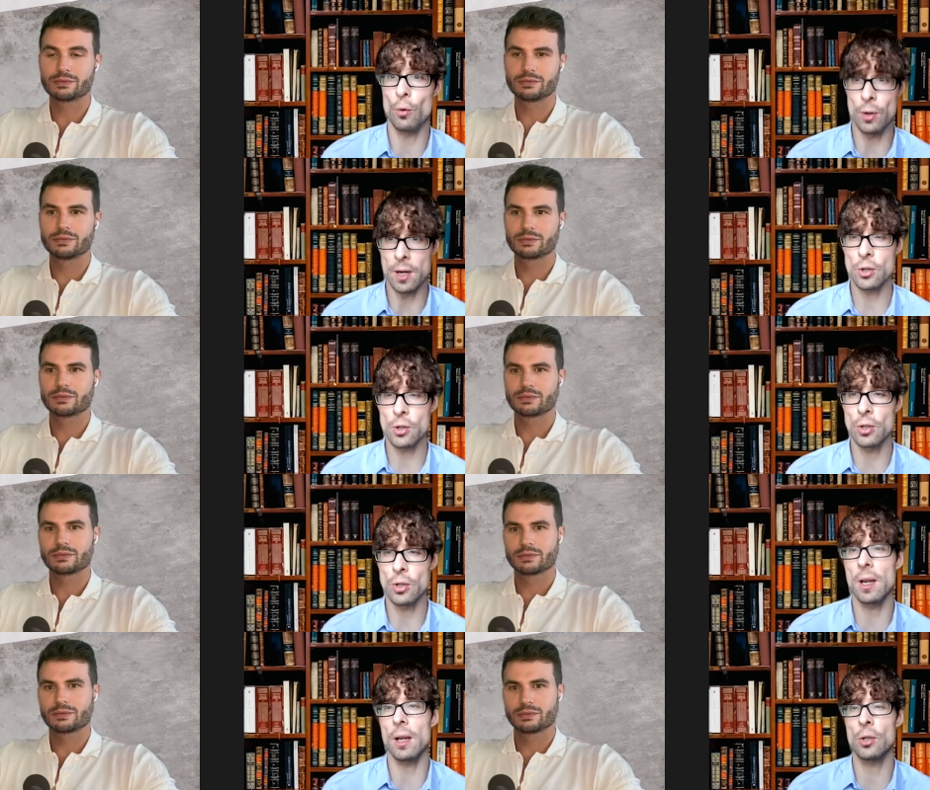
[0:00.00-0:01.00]
Speaker 1: few years and
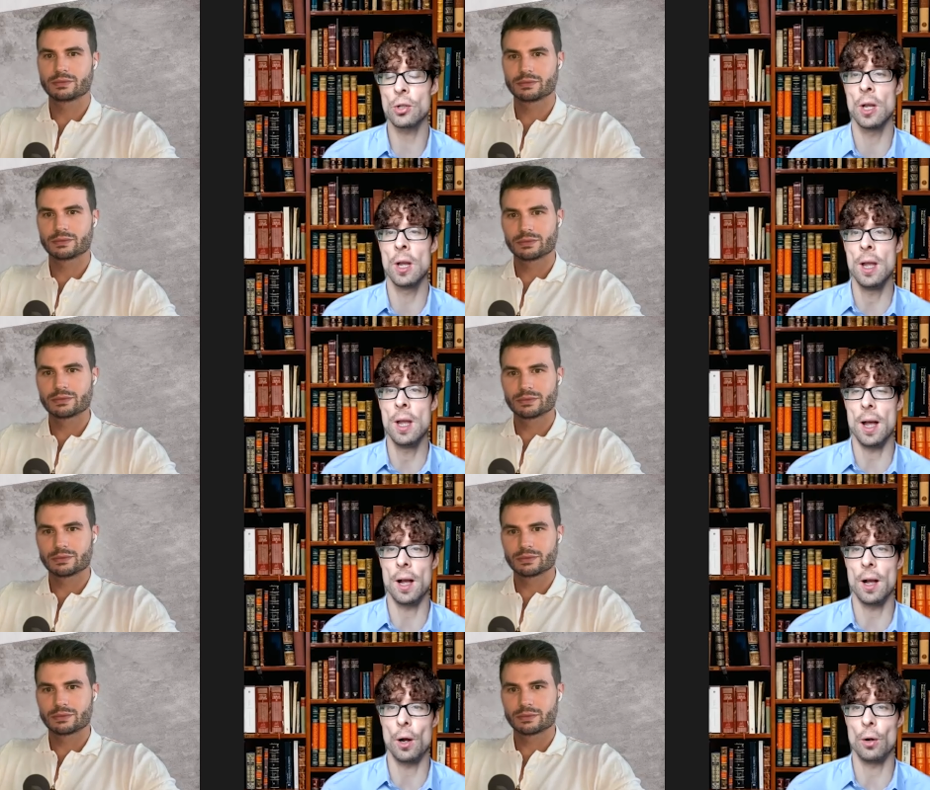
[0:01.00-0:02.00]
decades
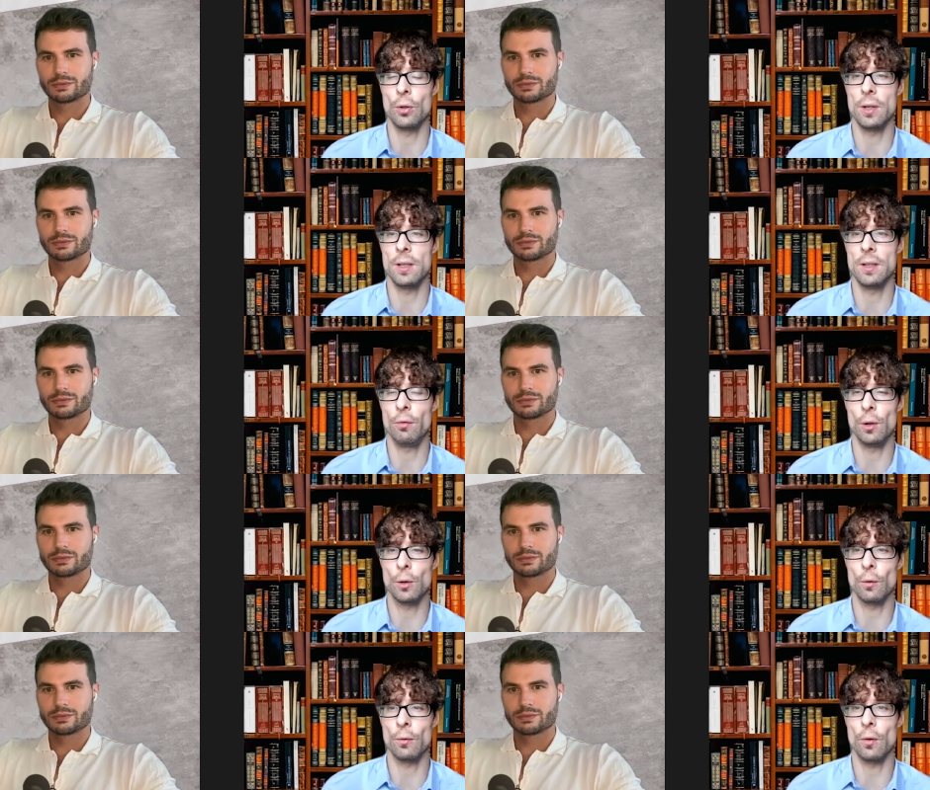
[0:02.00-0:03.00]
uh, on, in the field
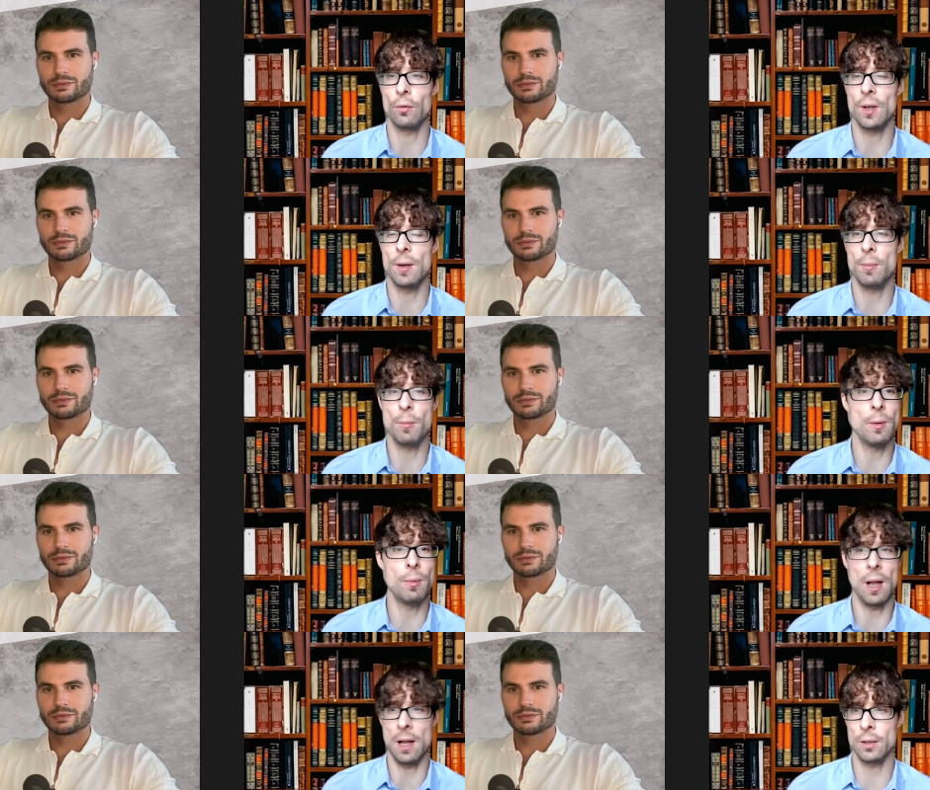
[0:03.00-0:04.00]
of, of keeping people
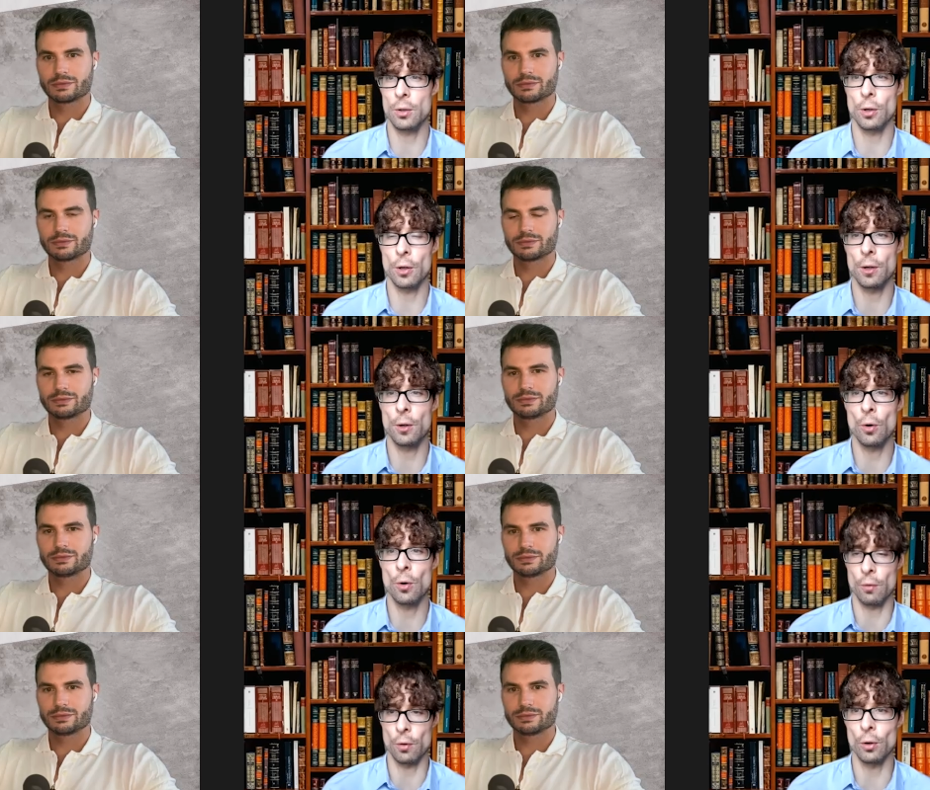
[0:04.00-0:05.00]
healthier and younger
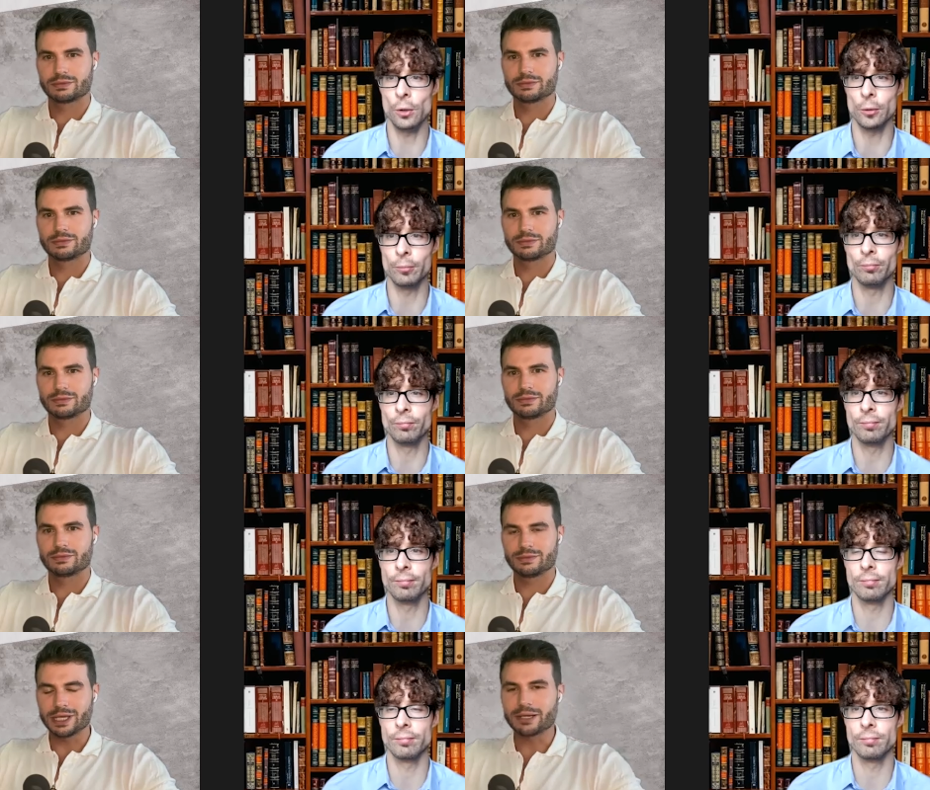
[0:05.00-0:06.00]
for longer.
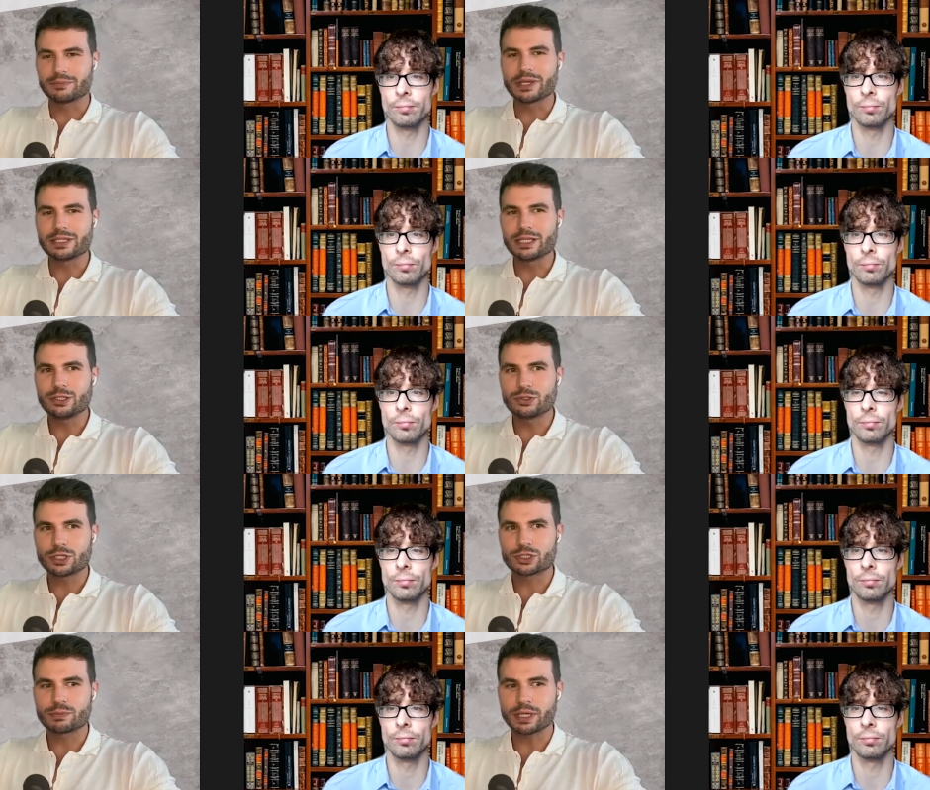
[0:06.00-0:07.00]
Speaker 2: Yeah, and, and you
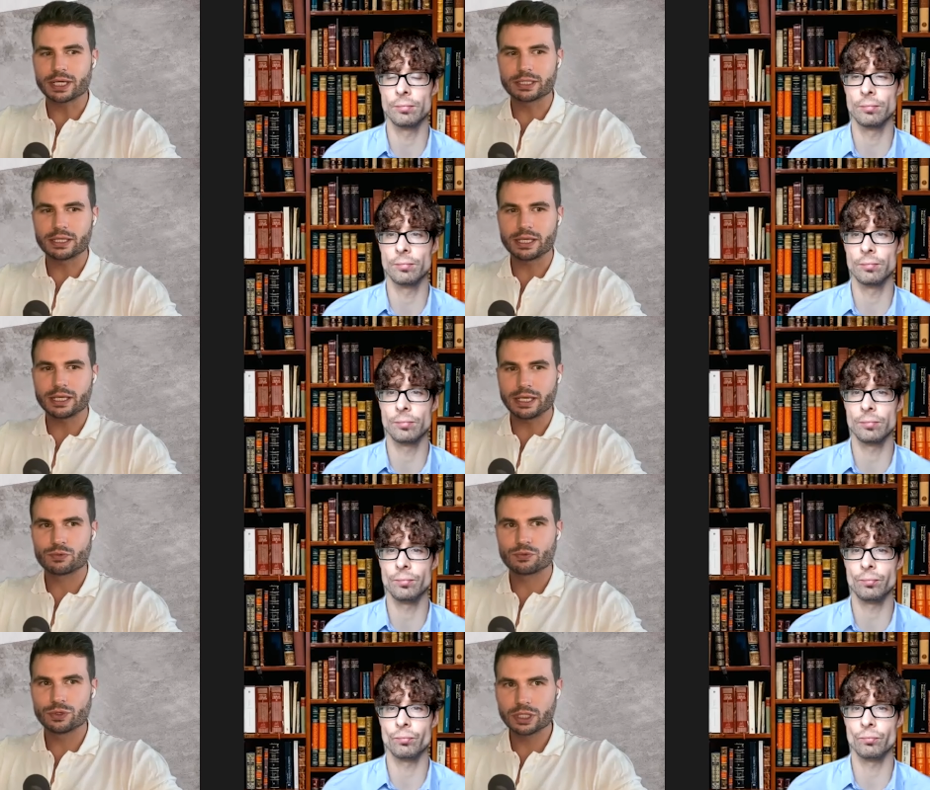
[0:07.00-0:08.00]
touched upon a
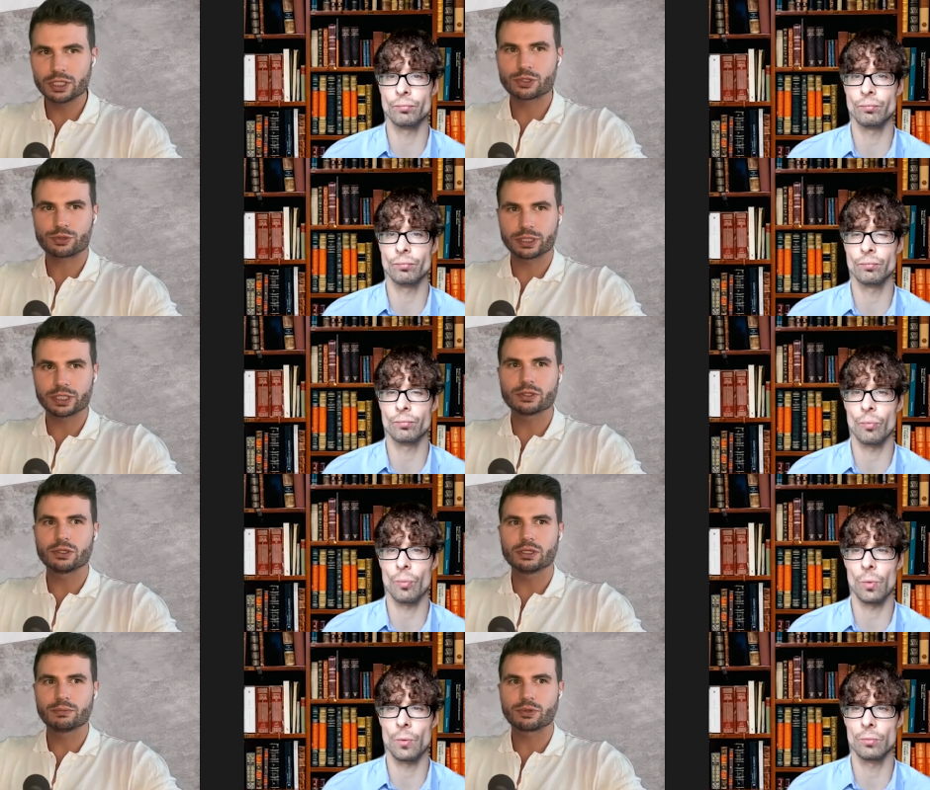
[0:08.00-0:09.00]
really
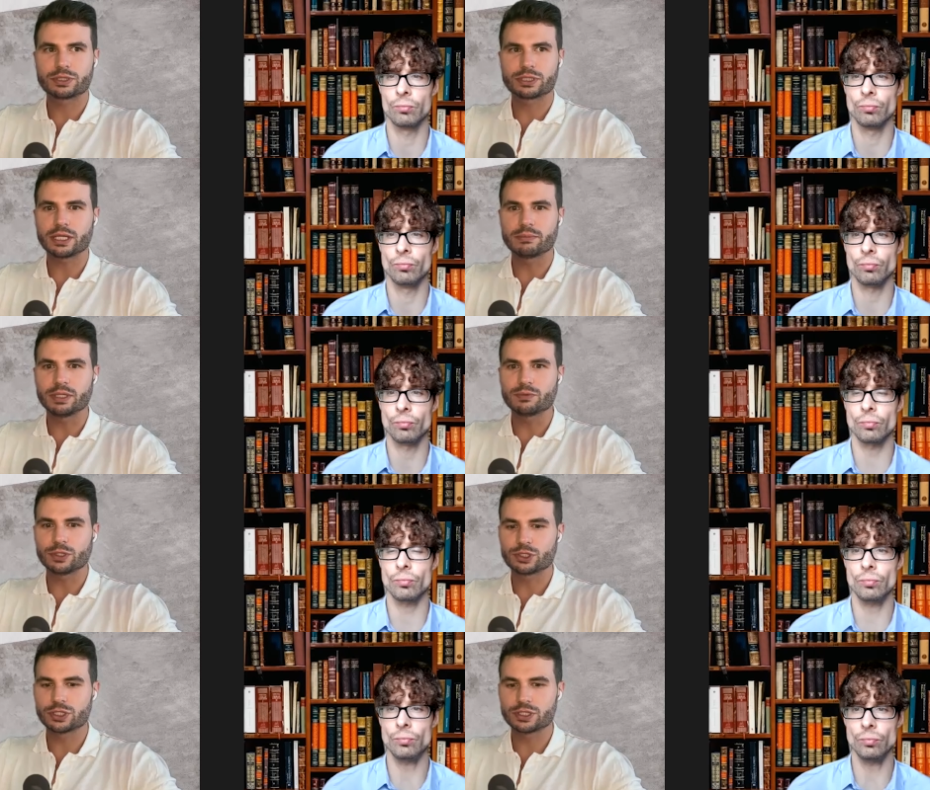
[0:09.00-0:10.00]
critical, important element,
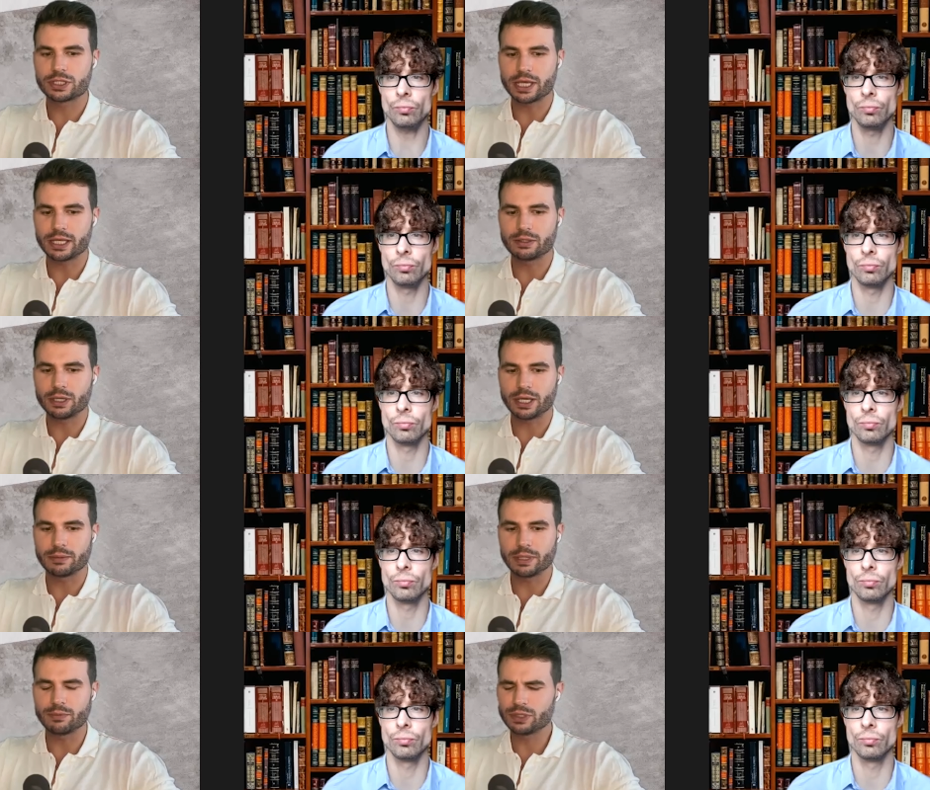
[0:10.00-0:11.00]
which is that,
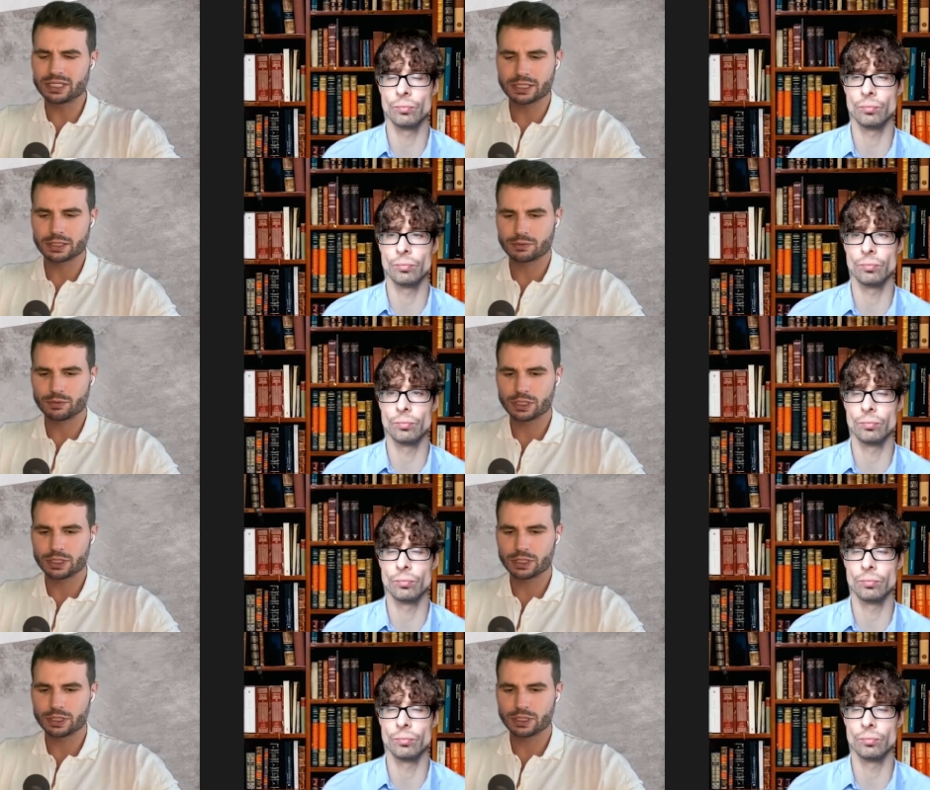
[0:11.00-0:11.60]
um, and we didn't we